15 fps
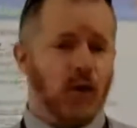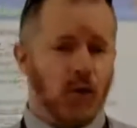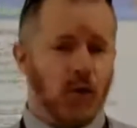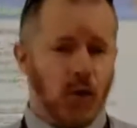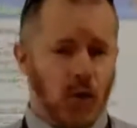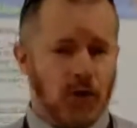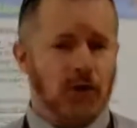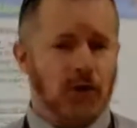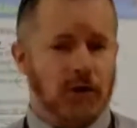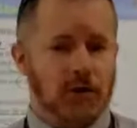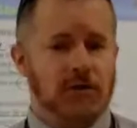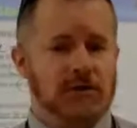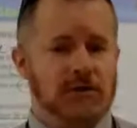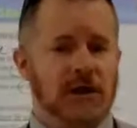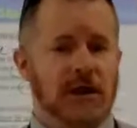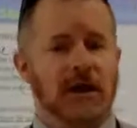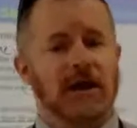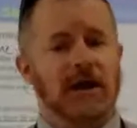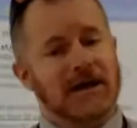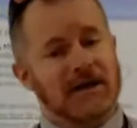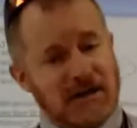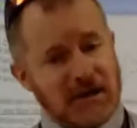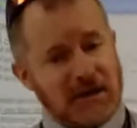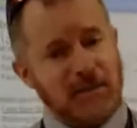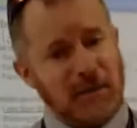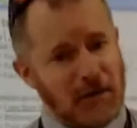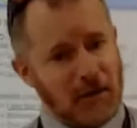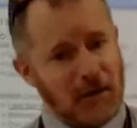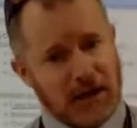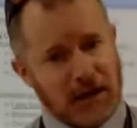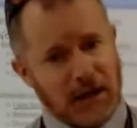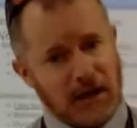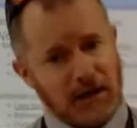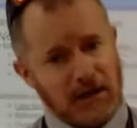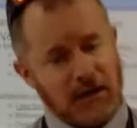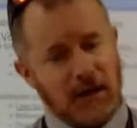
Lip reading: world is in America,